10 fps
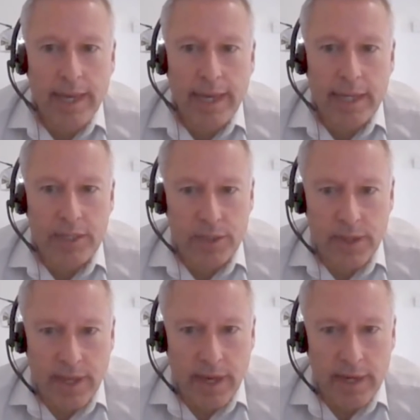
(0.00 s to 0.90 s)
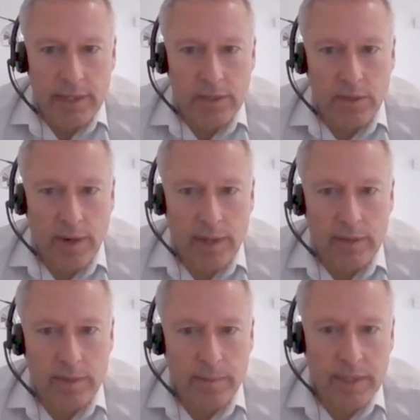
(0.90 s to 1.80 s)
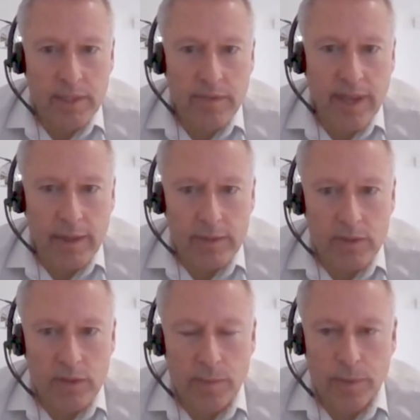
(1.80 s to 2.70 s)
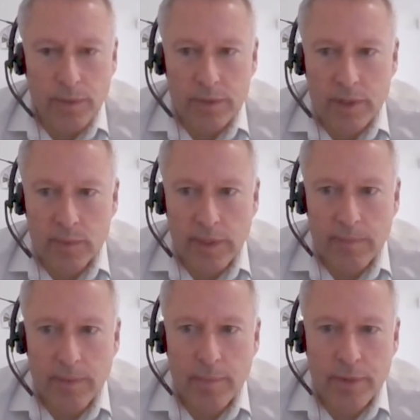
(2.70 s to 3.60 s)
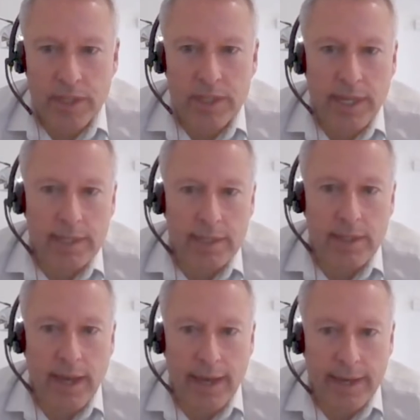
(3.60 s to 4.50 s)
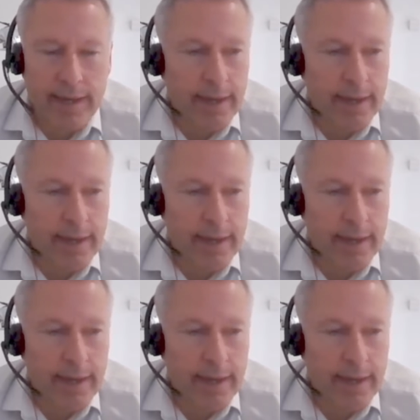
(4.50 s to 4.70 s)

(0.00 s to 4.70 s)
issue the guidance around submission of accountants reports, because we appreciated that